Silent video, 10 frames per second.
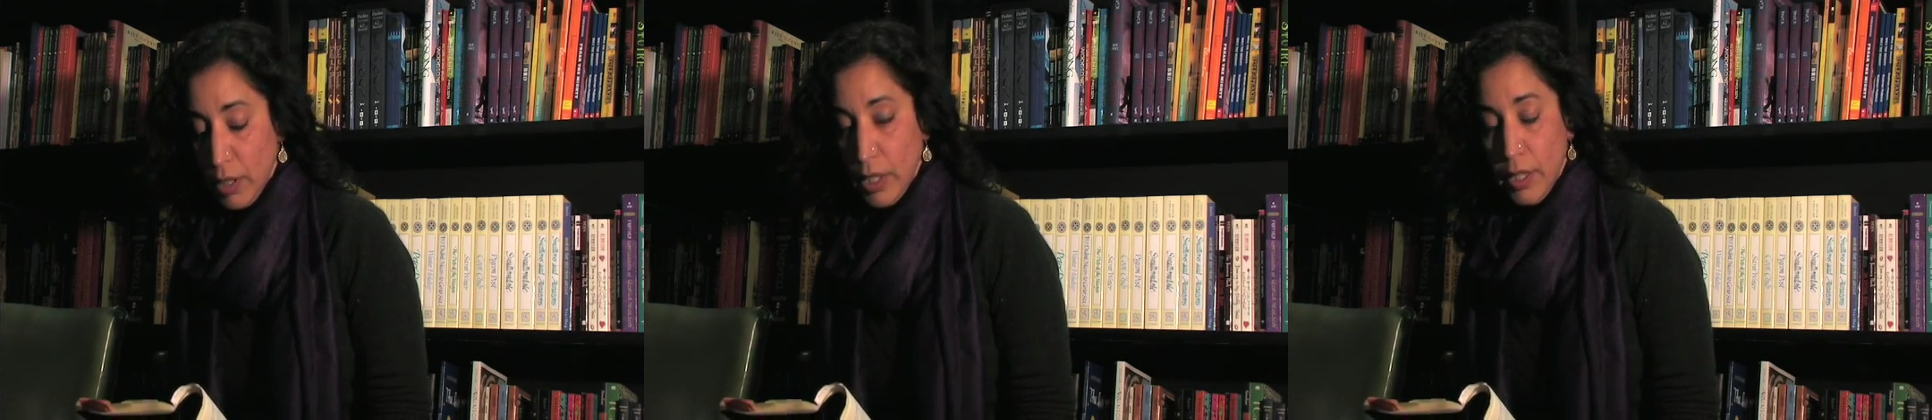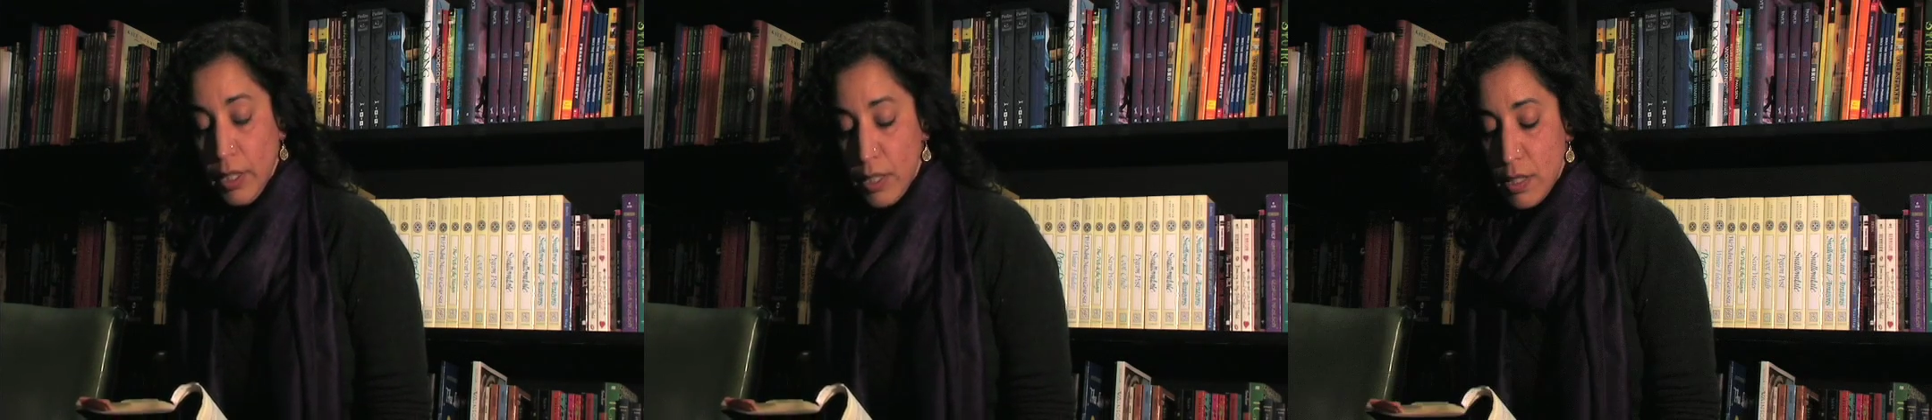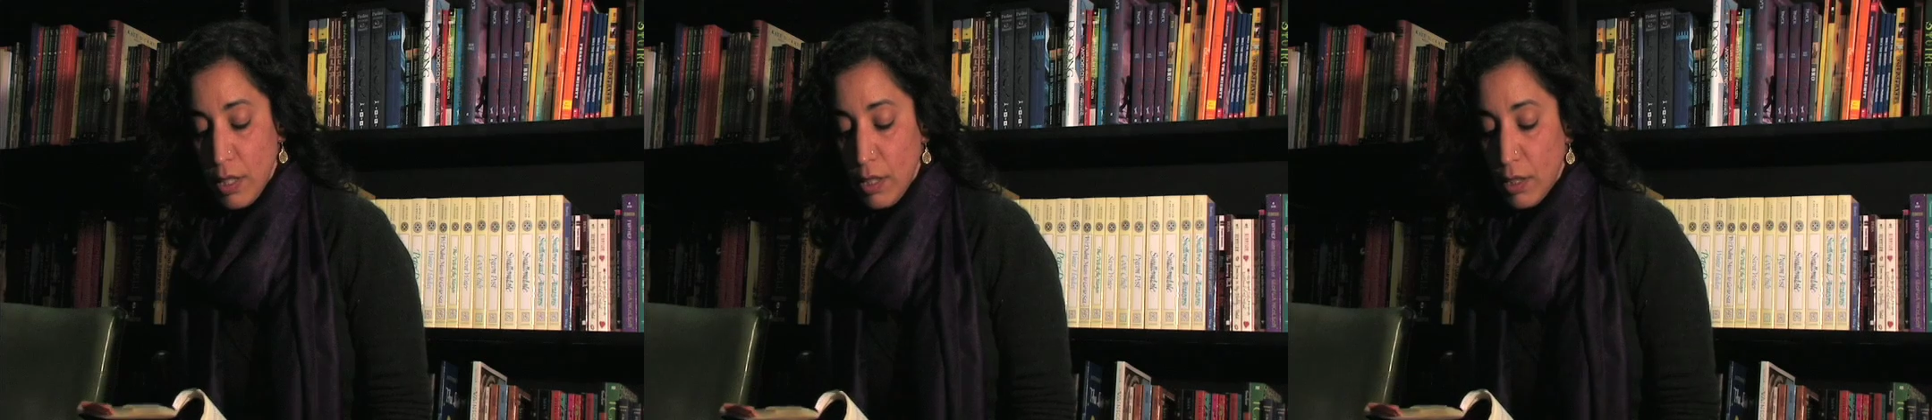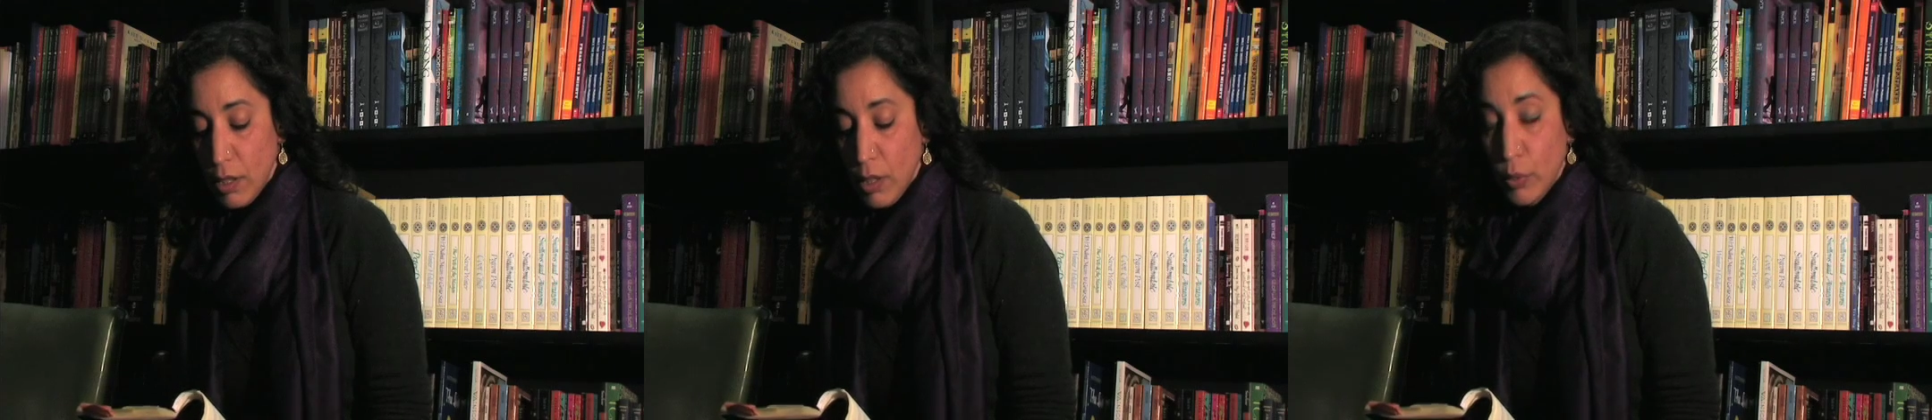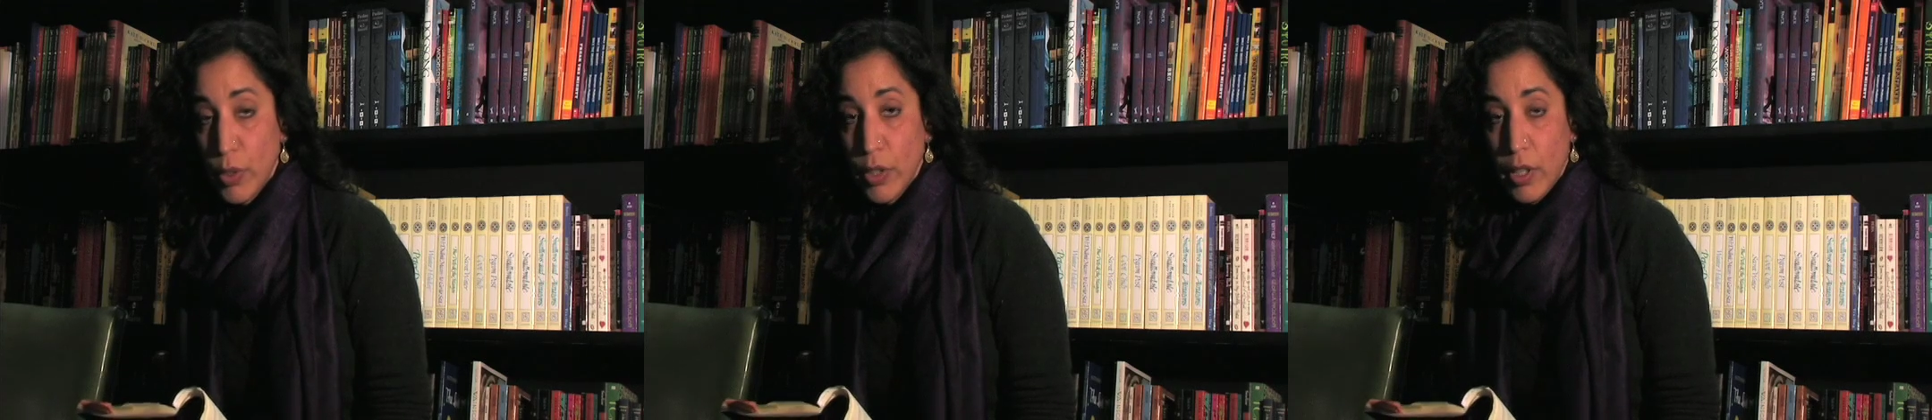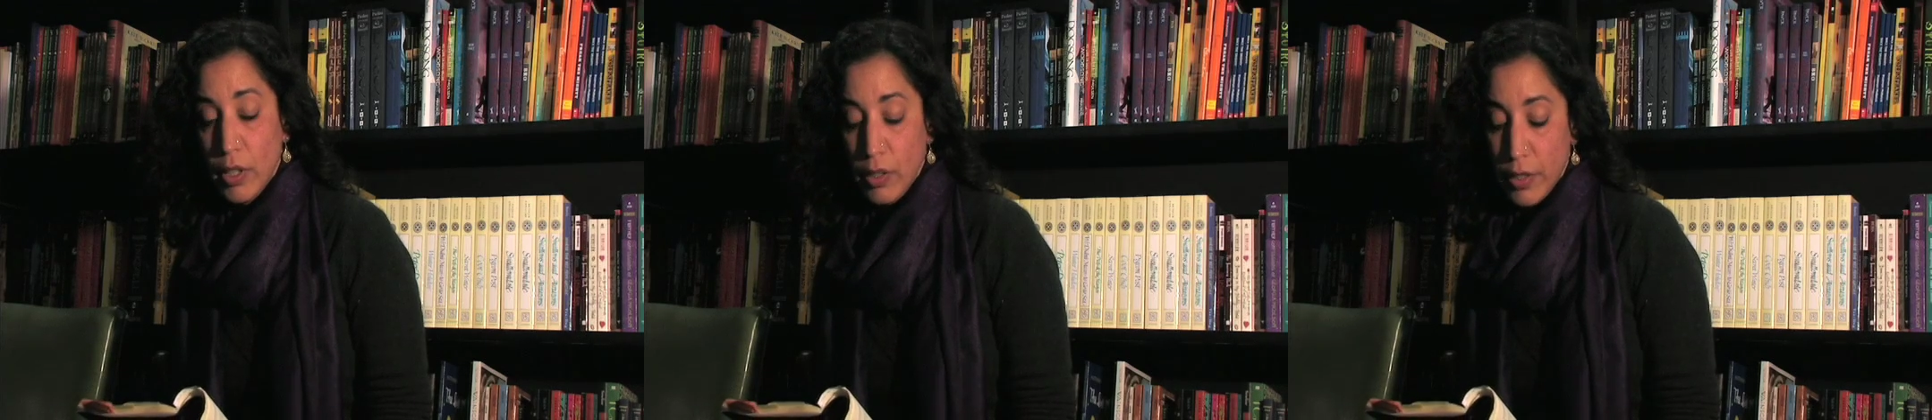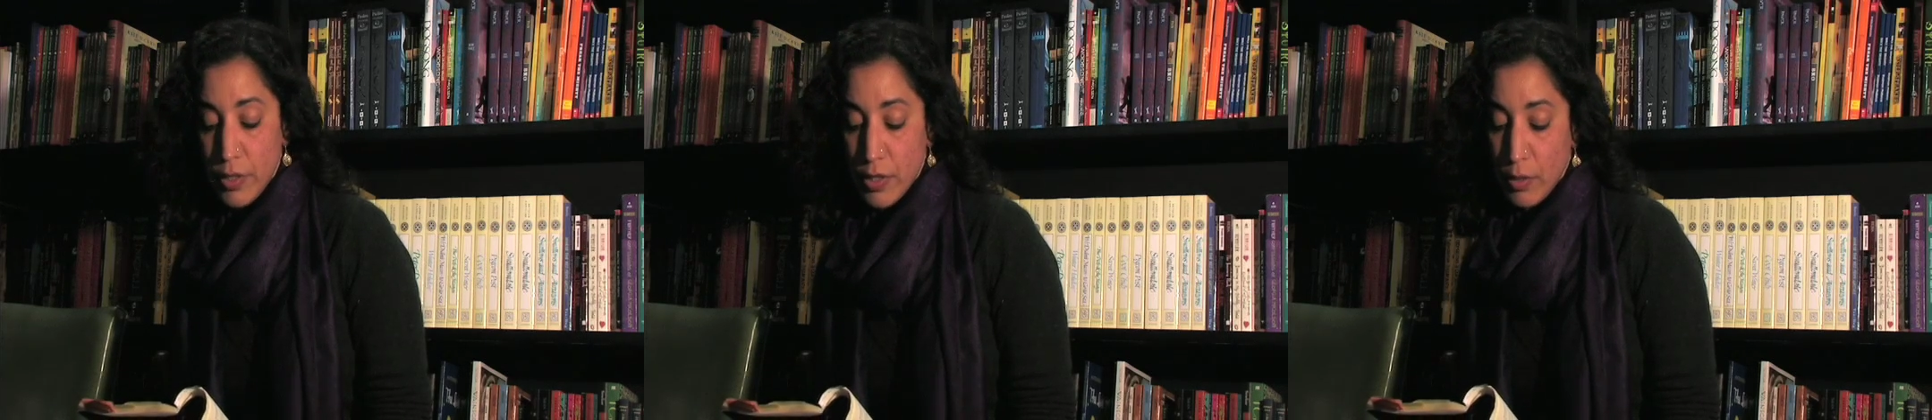In this heat, we're all
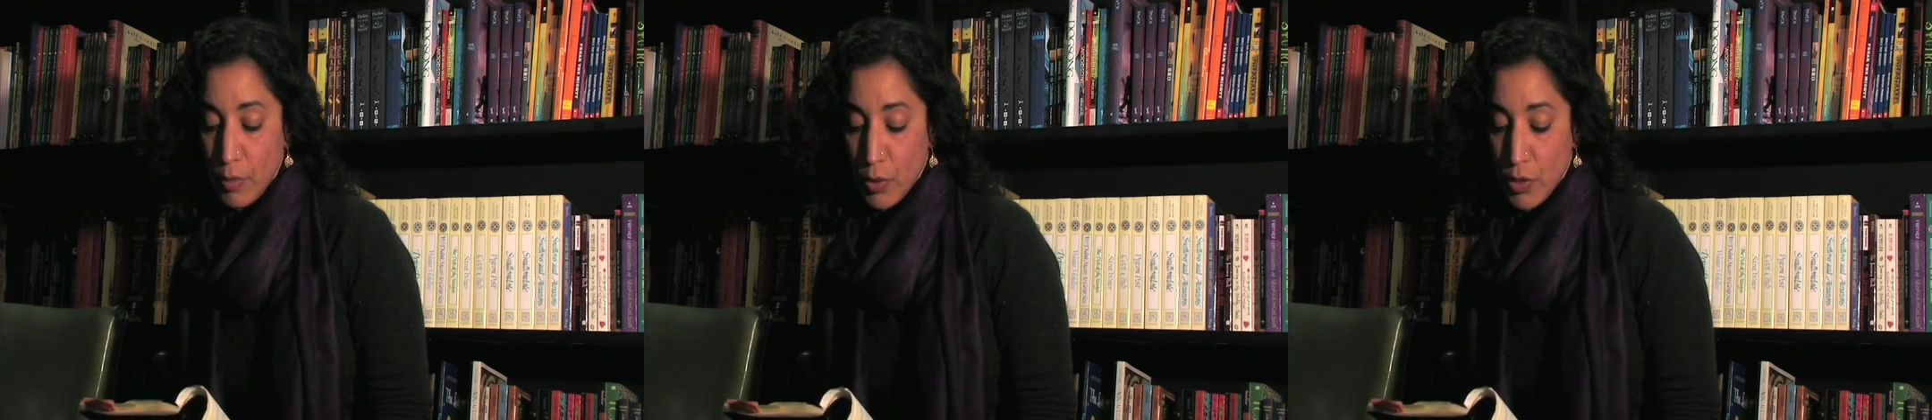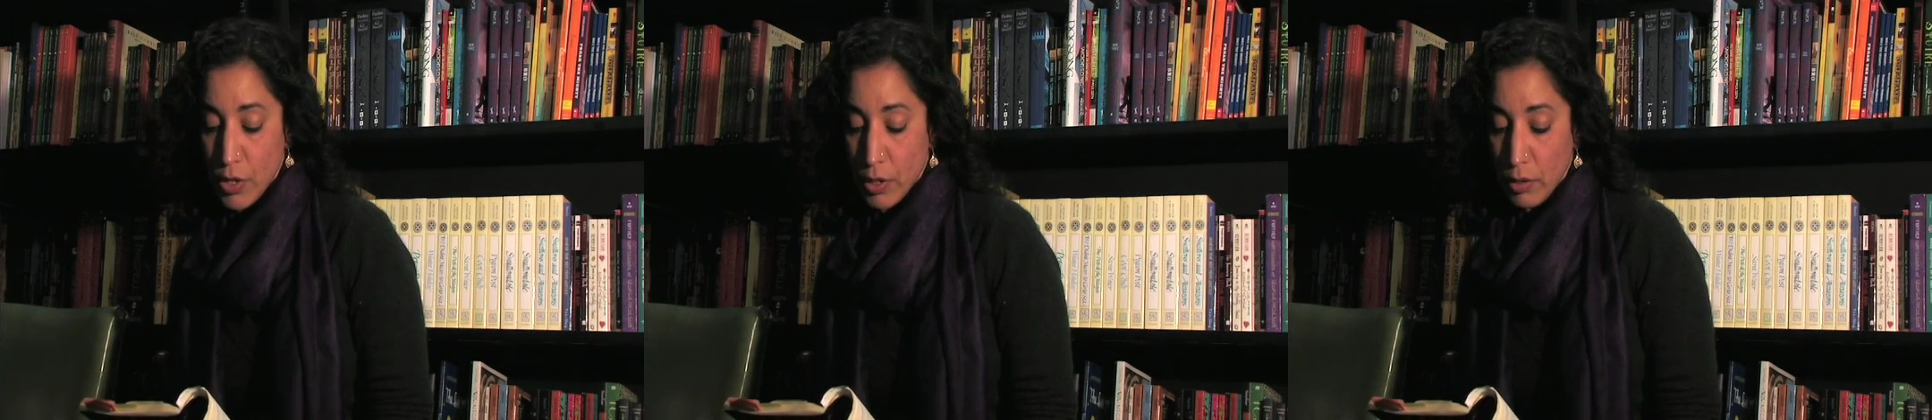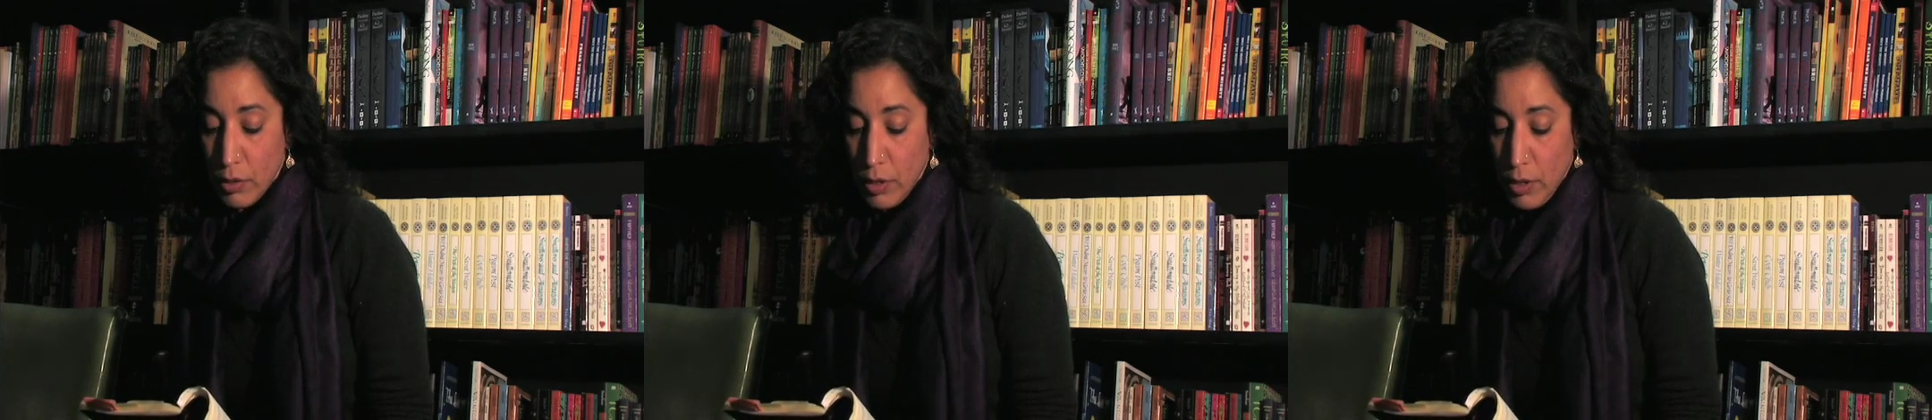that's in motion,